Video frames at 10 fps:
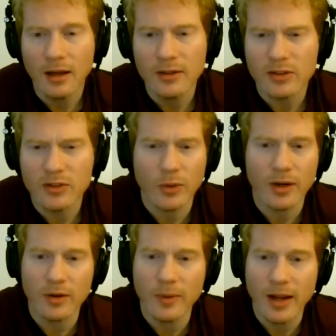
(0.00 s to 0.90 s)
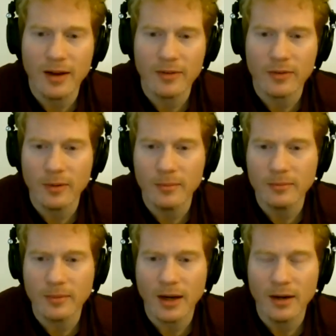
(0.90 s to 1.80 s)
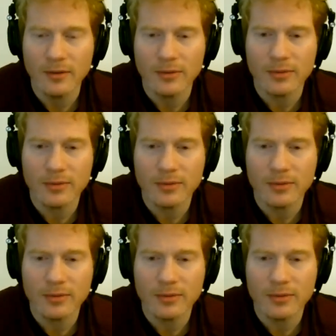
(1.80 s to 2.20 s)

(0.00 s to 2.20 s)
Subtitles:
distorted away from kind of